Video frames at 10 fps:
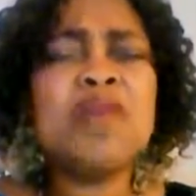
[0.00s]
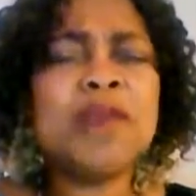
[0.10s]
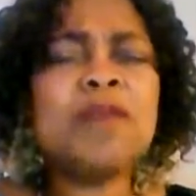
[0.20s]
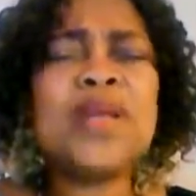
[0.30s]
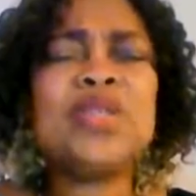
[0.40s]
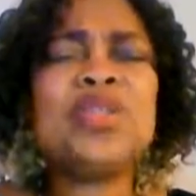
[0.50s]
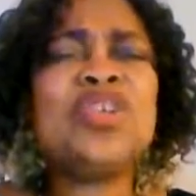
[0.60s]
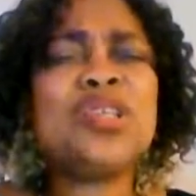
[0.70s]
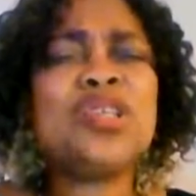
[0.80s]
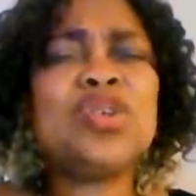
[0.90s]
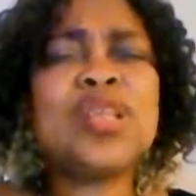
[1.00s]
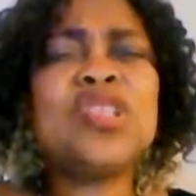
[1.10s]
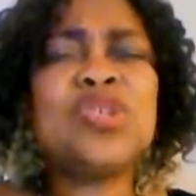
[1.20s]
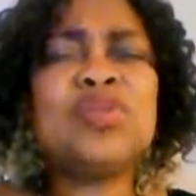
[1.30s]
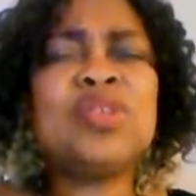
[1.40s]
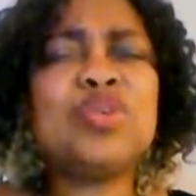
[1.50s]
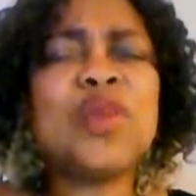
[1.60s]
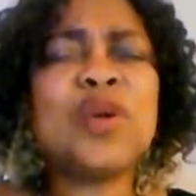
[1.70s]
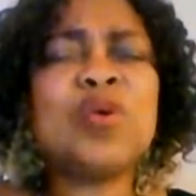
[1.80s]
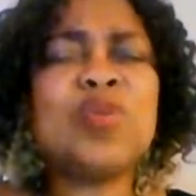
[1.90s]
We are passing the tradition to our children,
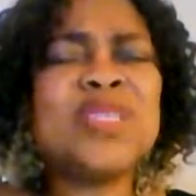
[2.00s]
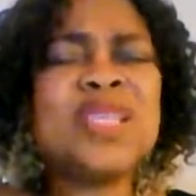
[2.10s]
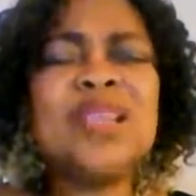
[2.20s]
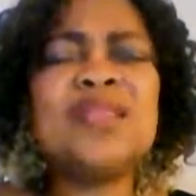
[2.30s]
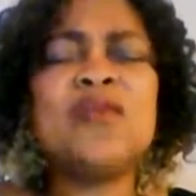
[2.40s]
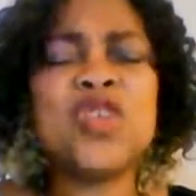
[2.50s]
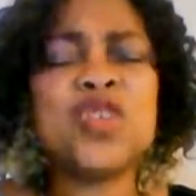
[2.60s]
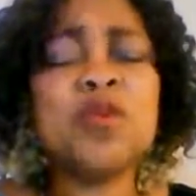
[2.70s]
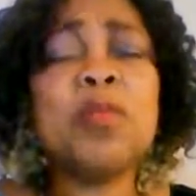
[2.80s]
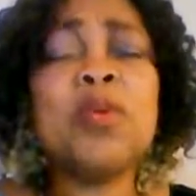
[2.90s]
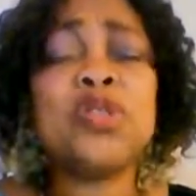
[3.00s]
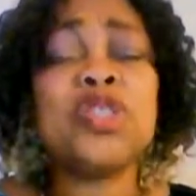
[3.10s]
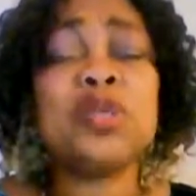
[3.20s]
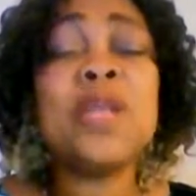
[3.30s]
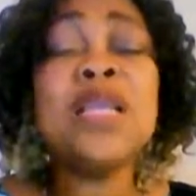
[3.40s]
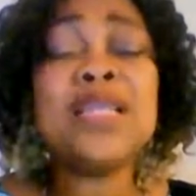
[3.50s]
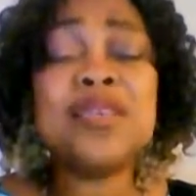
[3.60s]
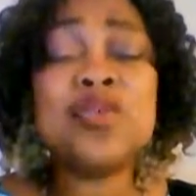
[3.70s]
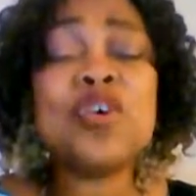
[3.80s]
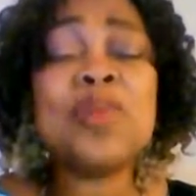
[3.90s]
Jehovah God. We stand in the voice of opposition.
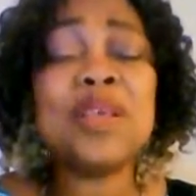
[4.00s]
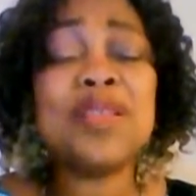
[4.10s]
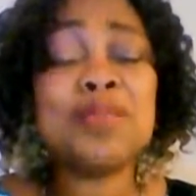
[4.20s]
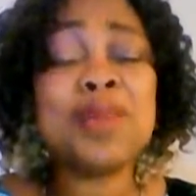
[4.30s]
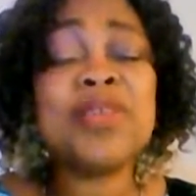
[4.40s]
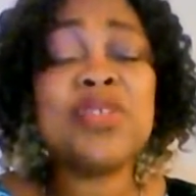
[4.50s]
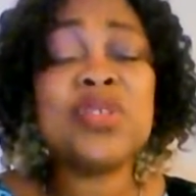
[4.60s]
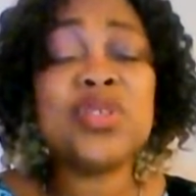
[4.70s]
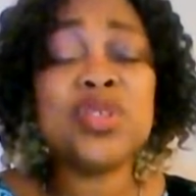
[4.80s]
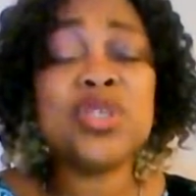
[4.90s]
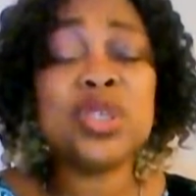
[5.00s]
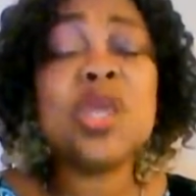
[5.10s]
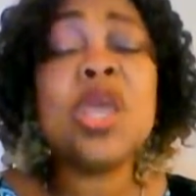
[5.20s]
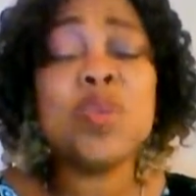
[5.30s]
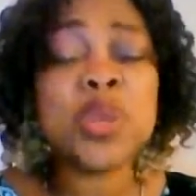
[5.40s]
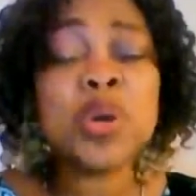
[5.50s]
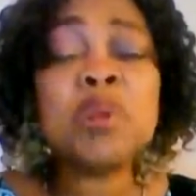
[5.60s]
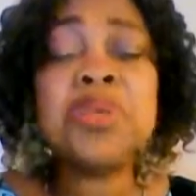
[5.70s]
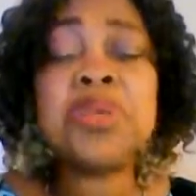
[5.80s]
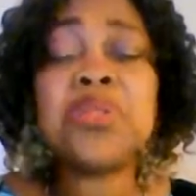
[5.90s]
Trying to come against the marriage institution. We
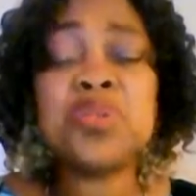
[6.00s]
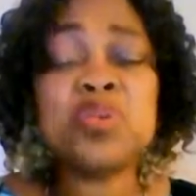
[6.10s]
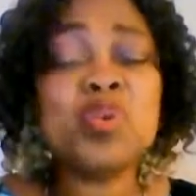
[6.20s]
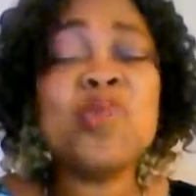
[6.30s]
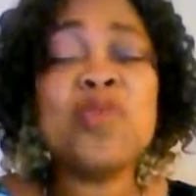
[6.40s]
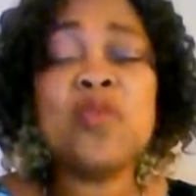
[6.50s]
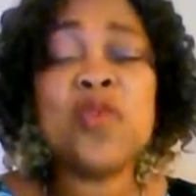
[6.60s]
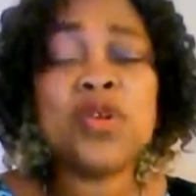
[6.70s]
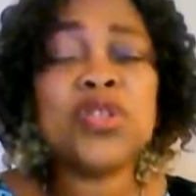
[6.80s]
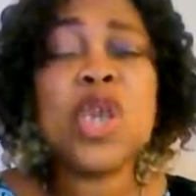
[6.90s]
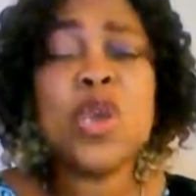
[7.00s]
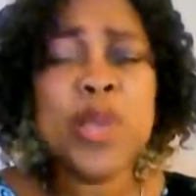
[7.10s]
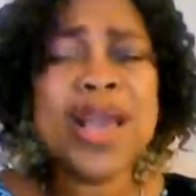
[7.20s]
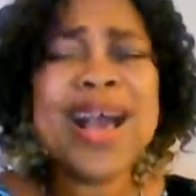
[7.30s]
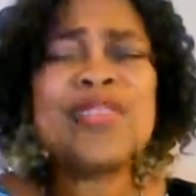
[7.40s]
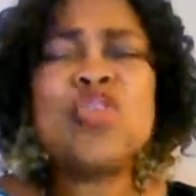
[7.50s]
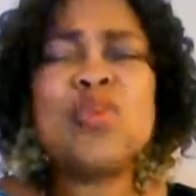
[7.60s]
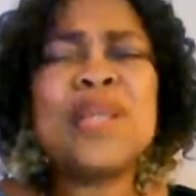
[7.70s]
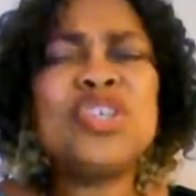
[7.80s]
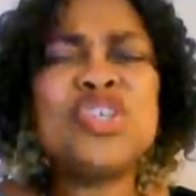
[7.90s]
come against you evil force. We
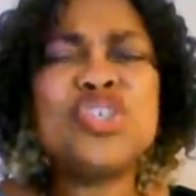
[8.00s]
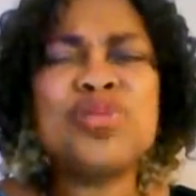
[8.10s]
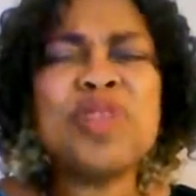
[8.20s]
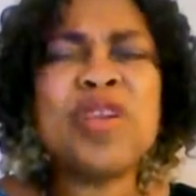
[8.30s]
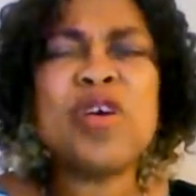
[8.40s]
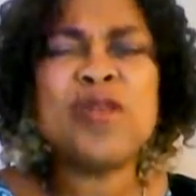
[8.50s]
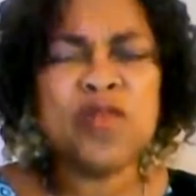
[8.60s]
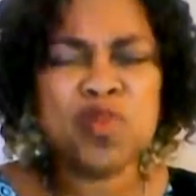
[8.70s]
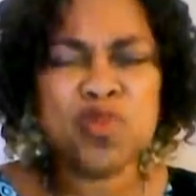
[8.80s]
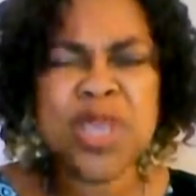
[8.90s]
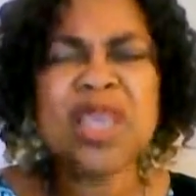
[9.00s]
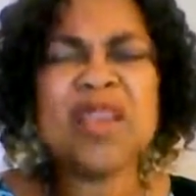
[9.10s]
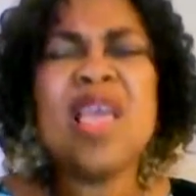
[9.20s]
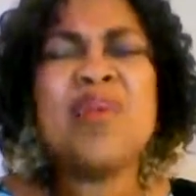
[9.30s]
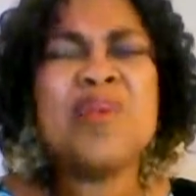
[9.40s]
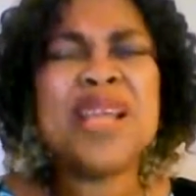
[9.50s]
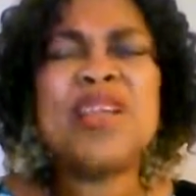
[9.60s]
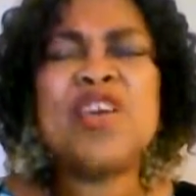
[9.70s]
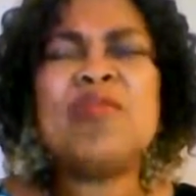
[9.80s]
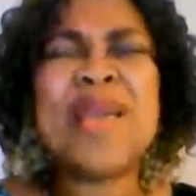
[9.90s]
outnumber the children of the wicked.
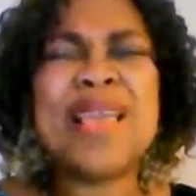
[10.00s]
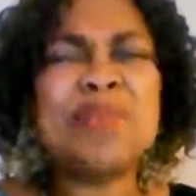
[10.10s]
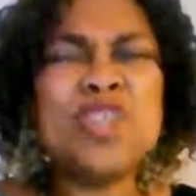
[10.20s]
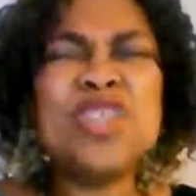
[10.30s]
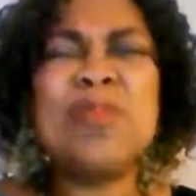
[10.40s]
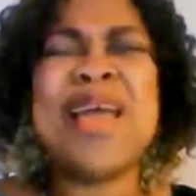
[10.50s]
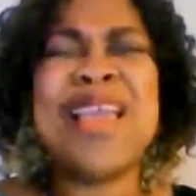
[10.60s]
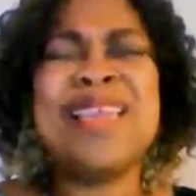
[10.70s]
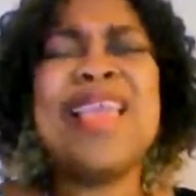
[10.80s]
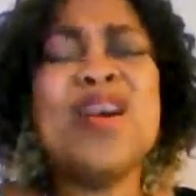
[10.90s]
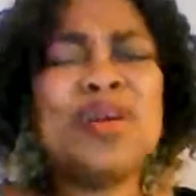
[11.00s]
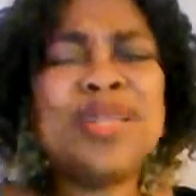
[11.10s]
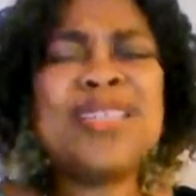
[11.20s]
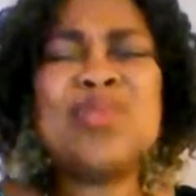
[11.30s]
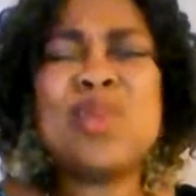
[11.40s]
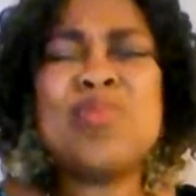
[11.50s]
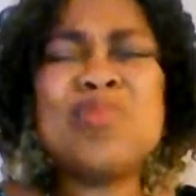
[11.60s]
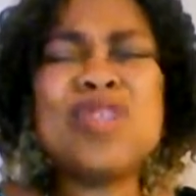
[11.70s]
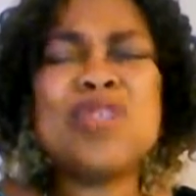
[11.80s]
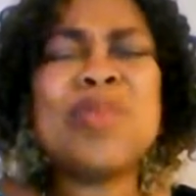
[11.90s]
Father Lord, by multiplying. Oh, that's we
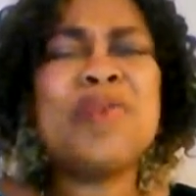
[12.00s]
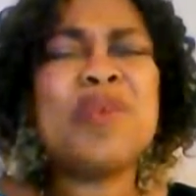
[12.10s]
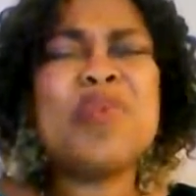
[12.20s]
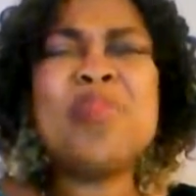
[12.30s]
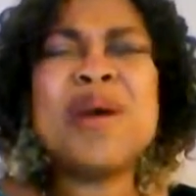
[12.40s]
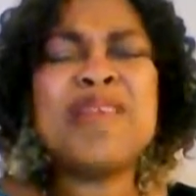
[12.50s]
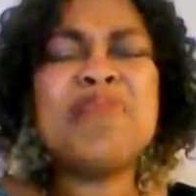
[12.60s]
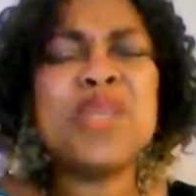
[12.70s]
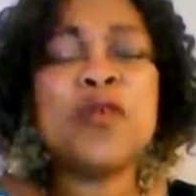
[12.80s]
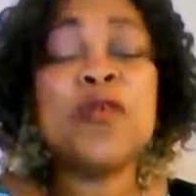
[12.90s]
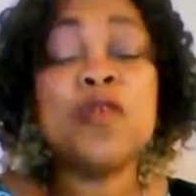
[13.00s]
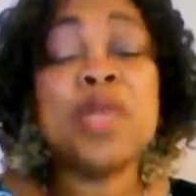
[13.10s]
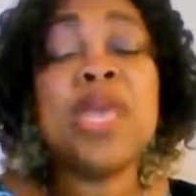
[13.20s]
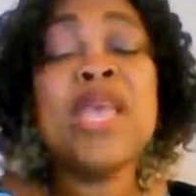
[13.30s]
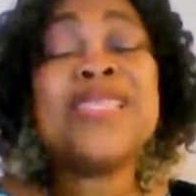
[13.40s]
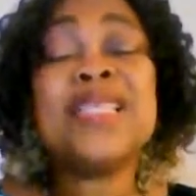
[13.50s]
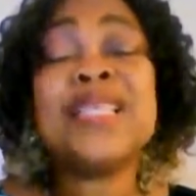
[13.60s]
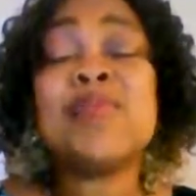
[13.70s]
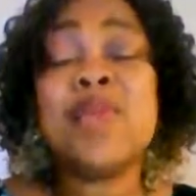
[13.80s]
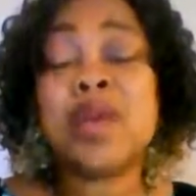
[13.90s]
multiply when we marry me to female.
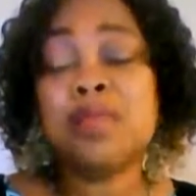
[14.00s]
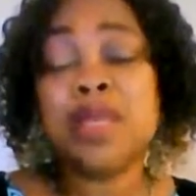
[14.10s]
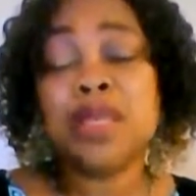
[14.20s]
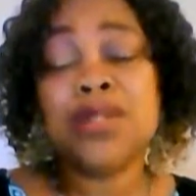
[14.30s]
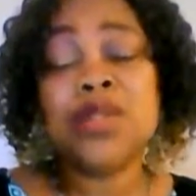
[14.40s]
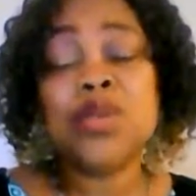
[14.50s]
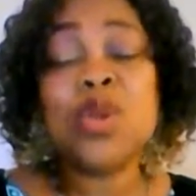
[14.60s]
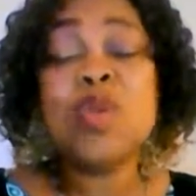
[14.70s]
Satan, we come against you.